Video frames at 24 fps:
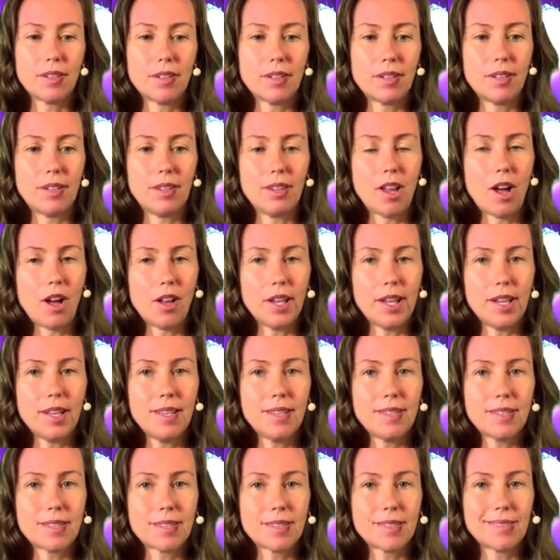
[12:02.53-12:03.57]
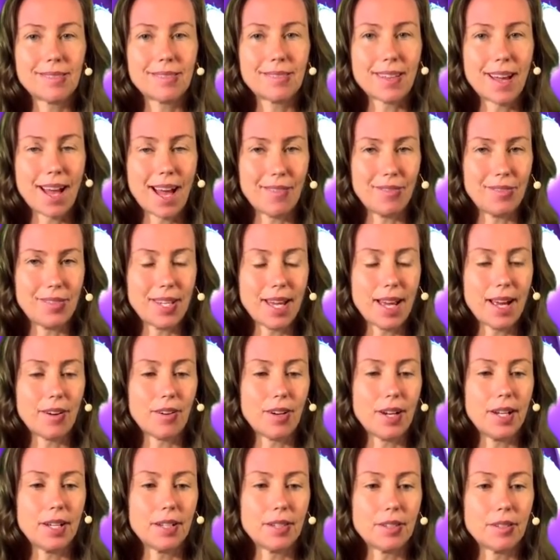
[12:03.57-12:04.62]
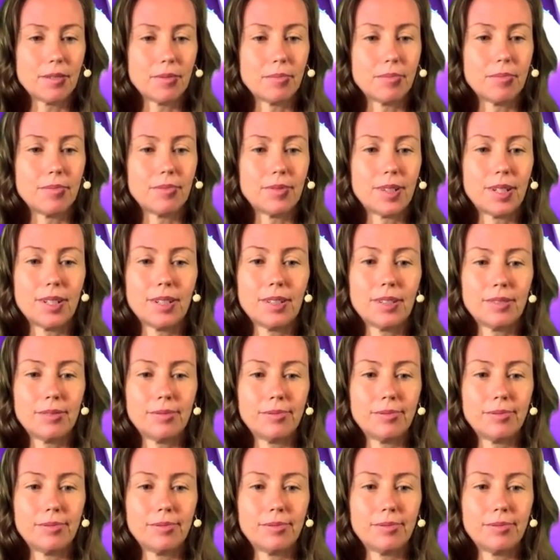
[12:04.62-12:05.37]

lollies have dairy in them, huh?